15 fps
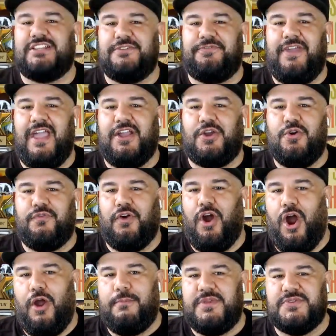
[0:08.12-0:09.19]
at the Vancouver
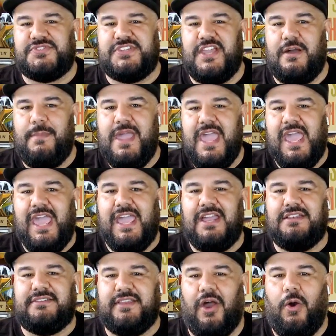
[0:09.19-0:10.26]
Art Museum
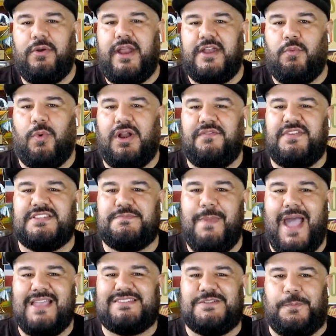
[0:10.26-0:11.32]
and donated one of his
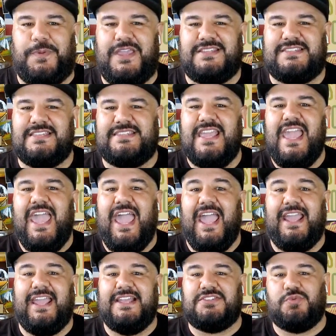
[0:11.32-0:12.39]
masterpieces.
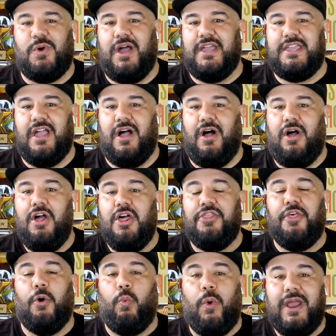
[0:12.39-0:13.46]
And guess what, y'all?
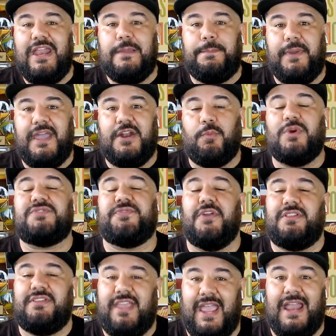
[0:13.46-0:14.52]
The winning bid was for
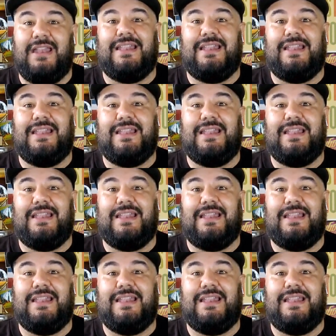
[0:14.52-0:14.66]
$10,000.